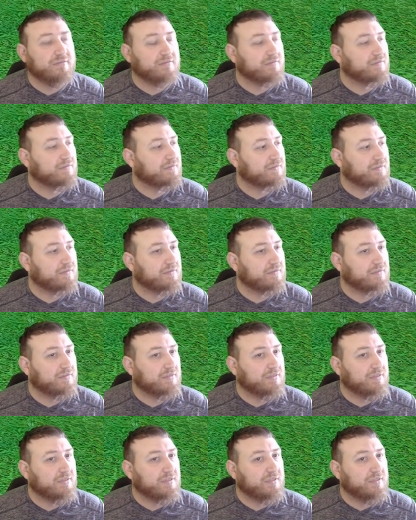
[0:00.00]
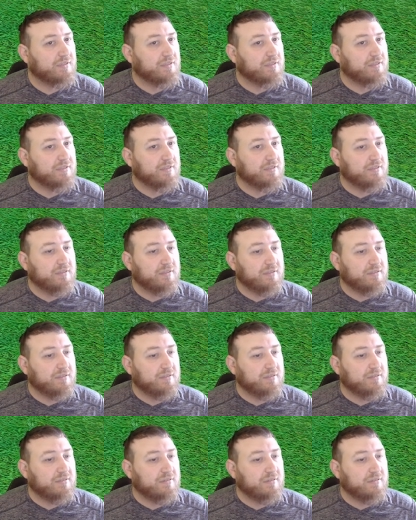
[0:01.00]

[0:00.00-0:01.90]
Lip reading: (silence)